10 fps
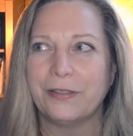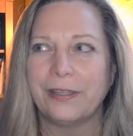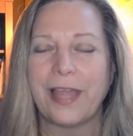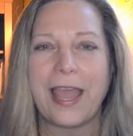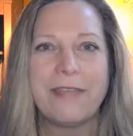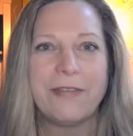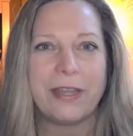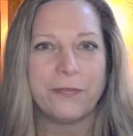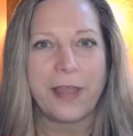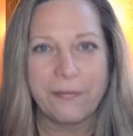live
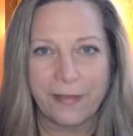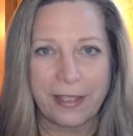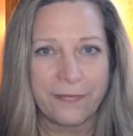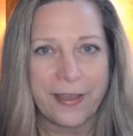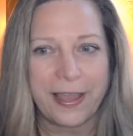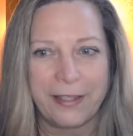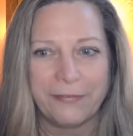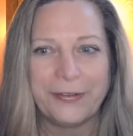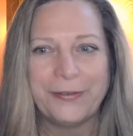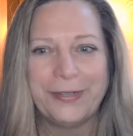at
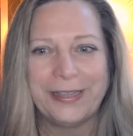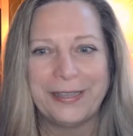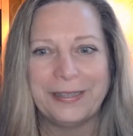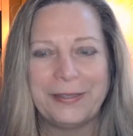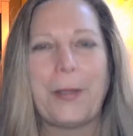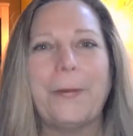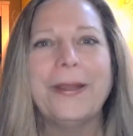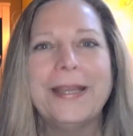555 with, no,